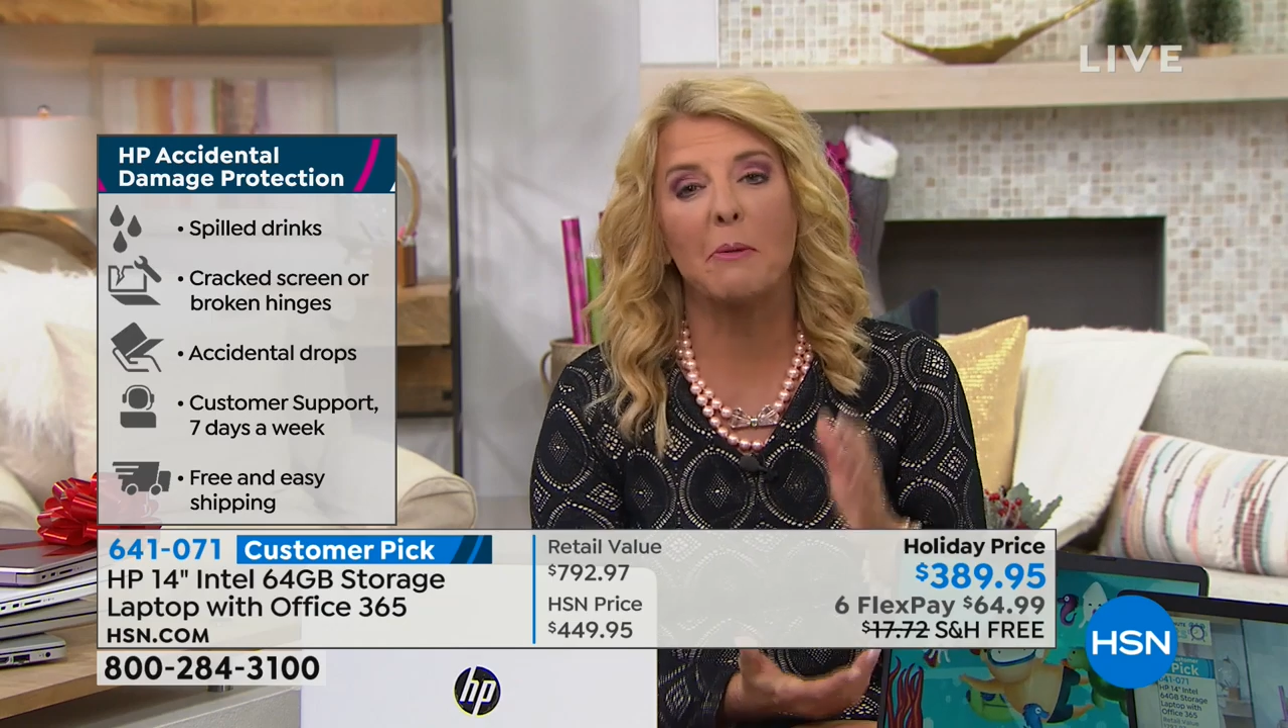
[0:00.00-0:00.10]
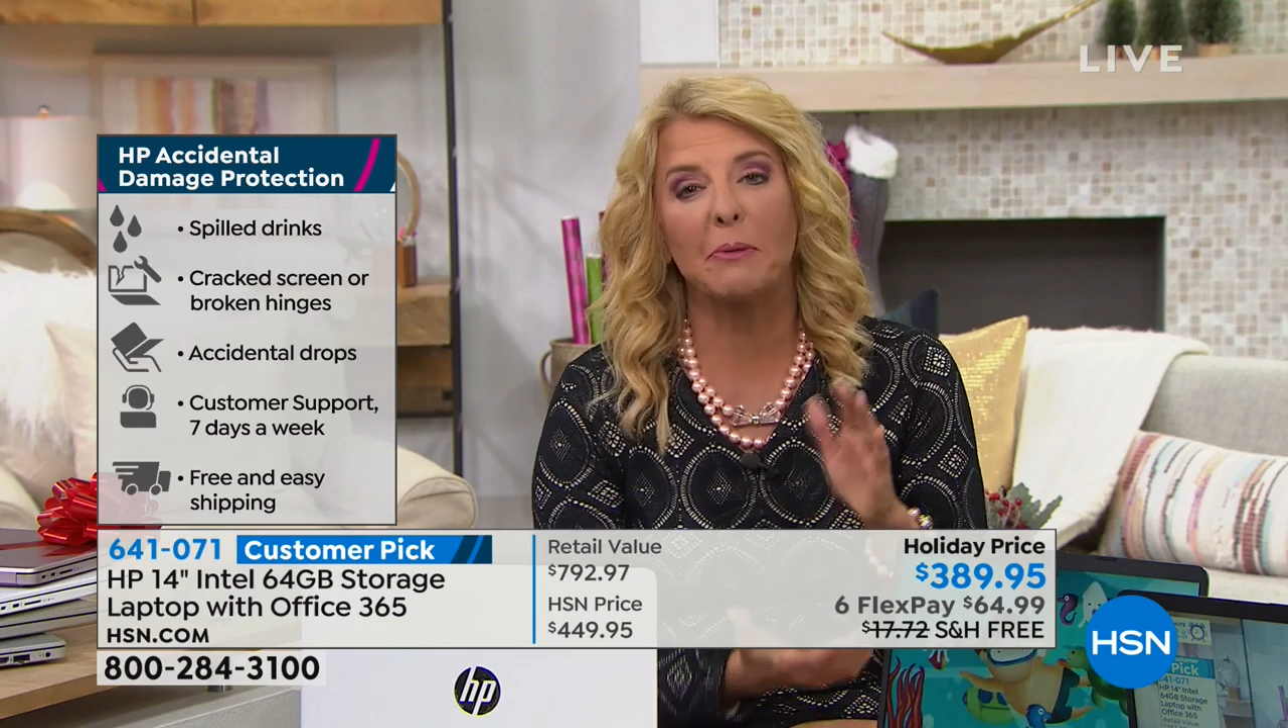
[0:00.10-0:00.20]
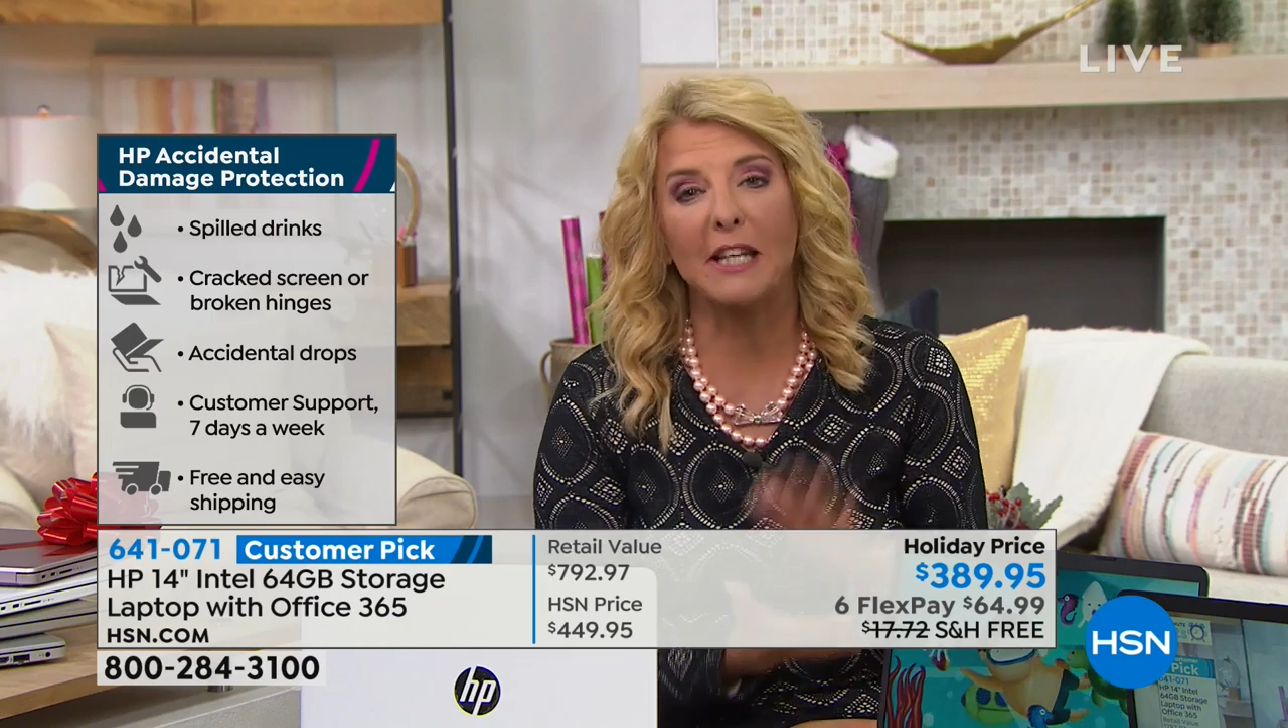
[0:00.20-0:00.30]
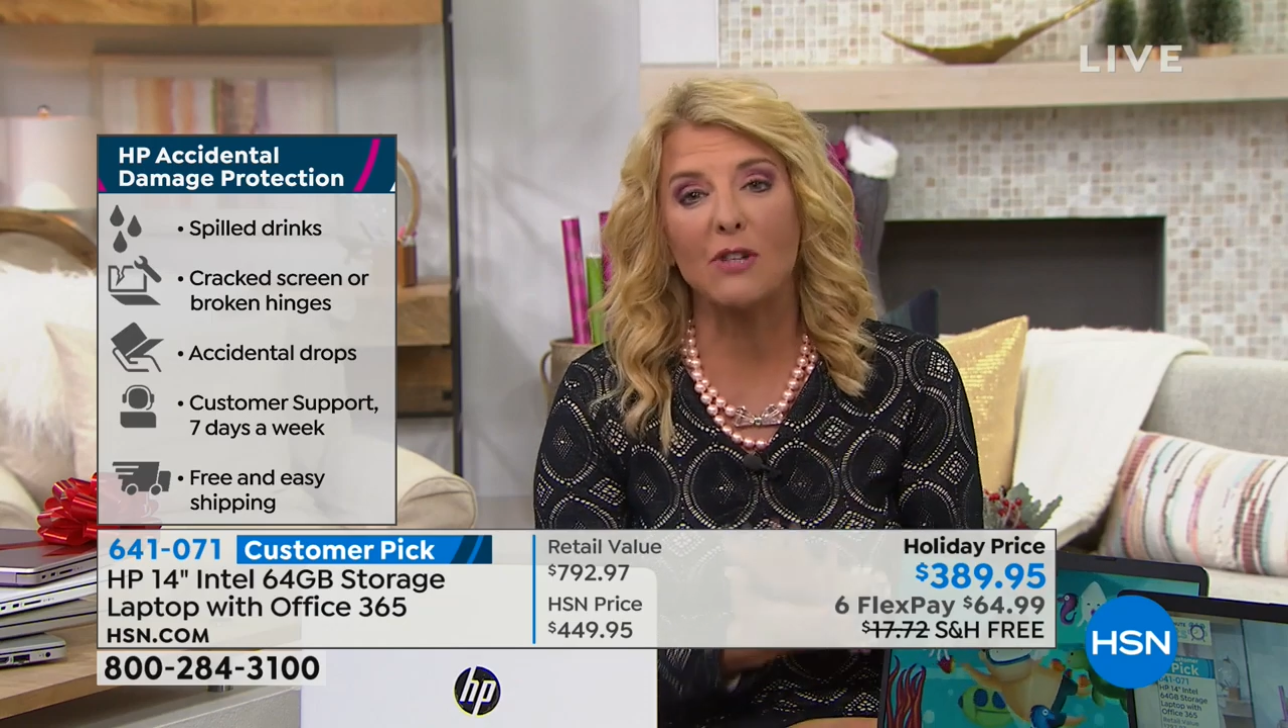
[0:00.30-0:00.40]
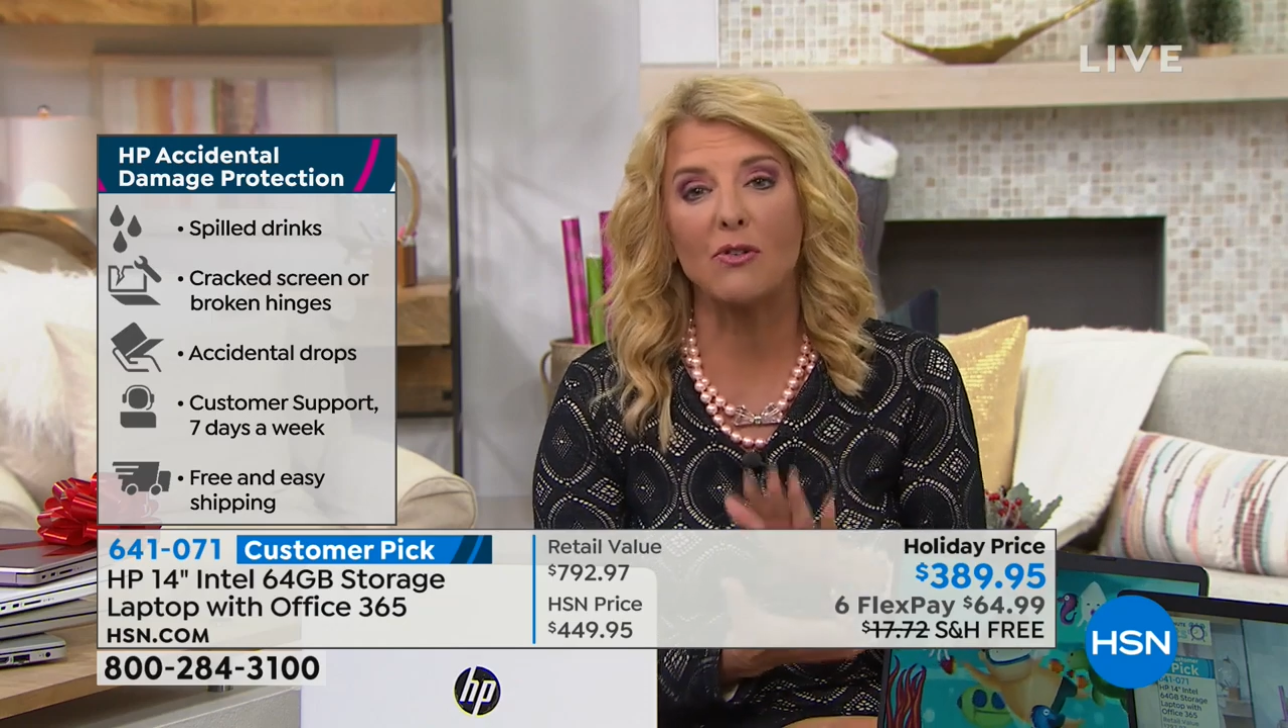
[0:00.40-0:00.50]
But
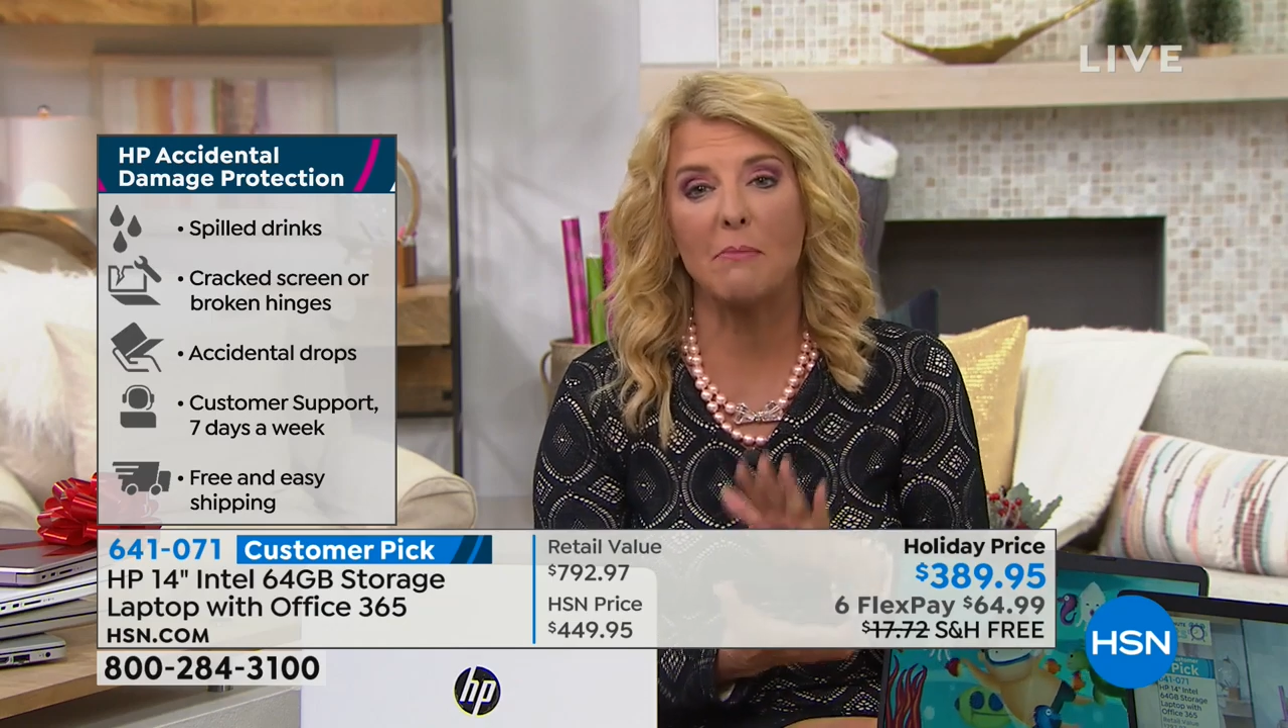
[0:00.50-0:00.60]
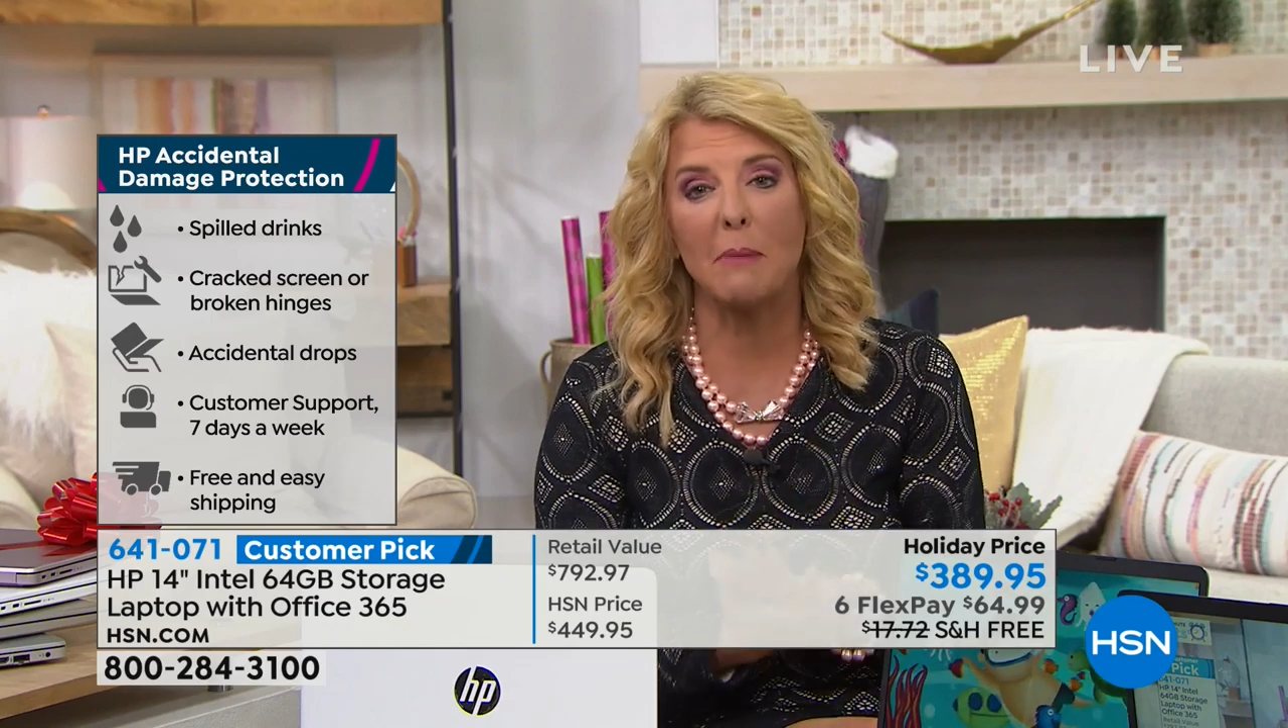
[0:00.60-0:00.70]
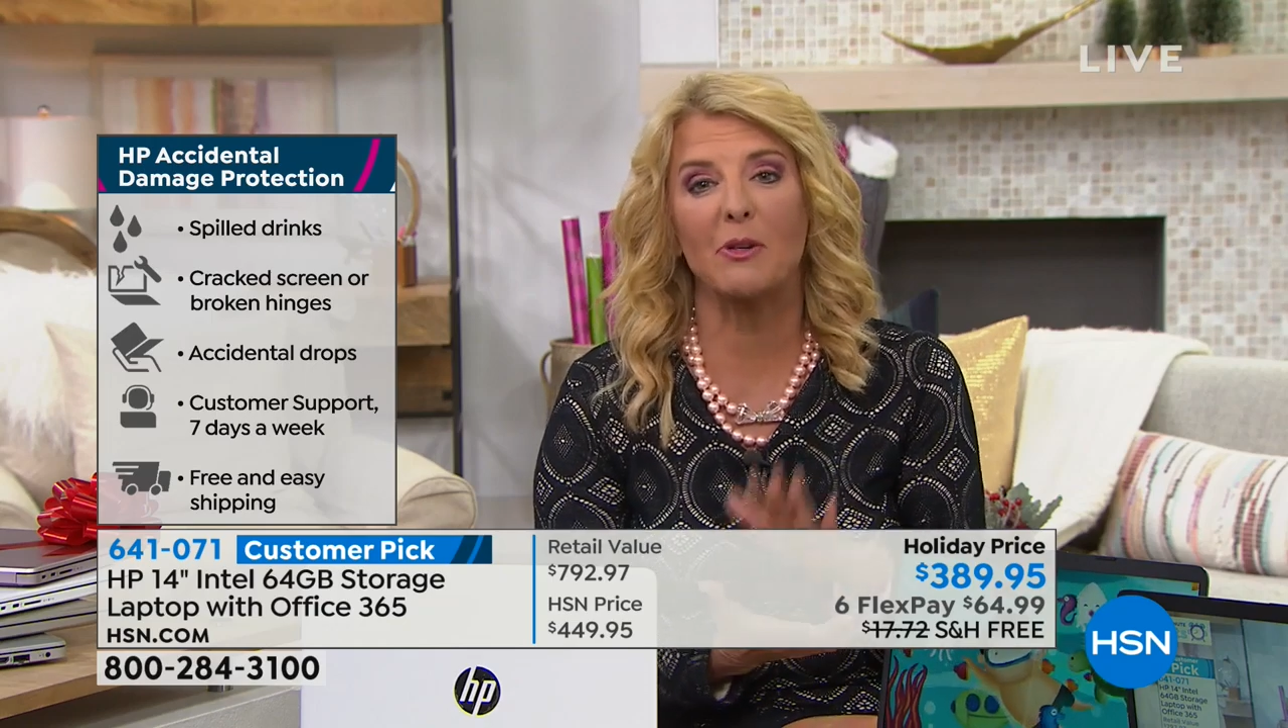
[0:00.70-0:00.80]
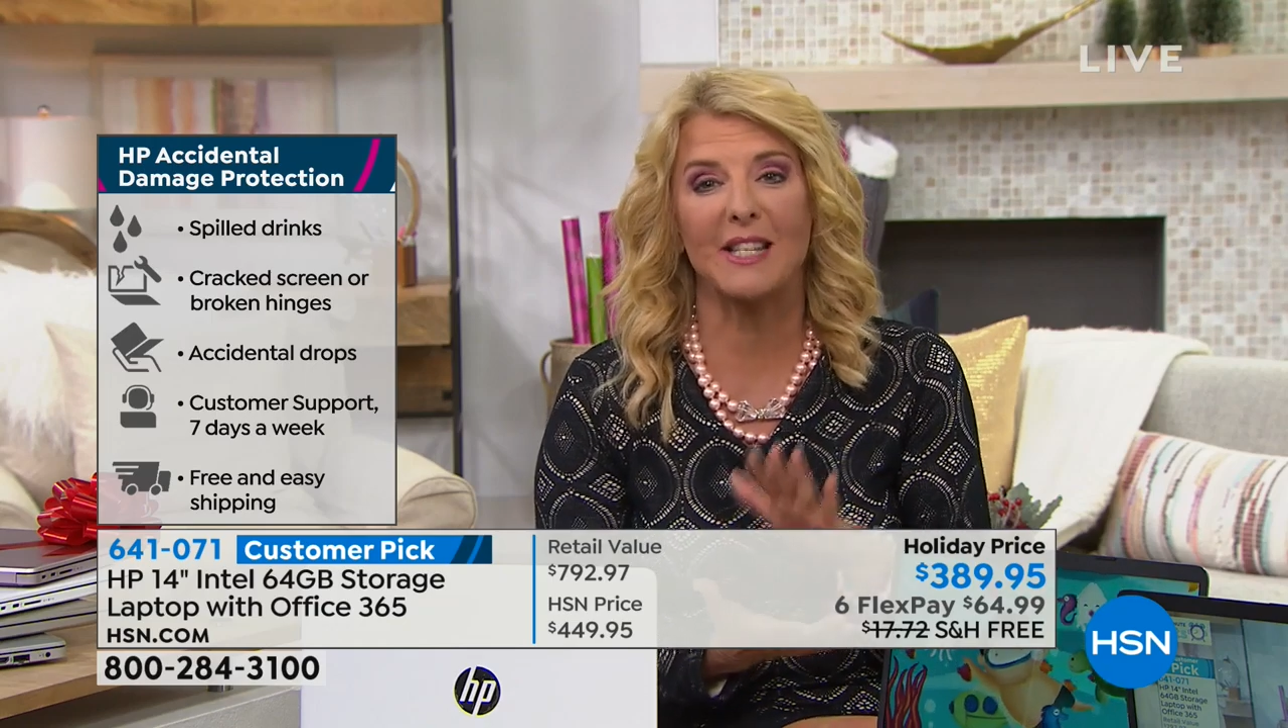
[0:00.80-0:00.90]
please remember,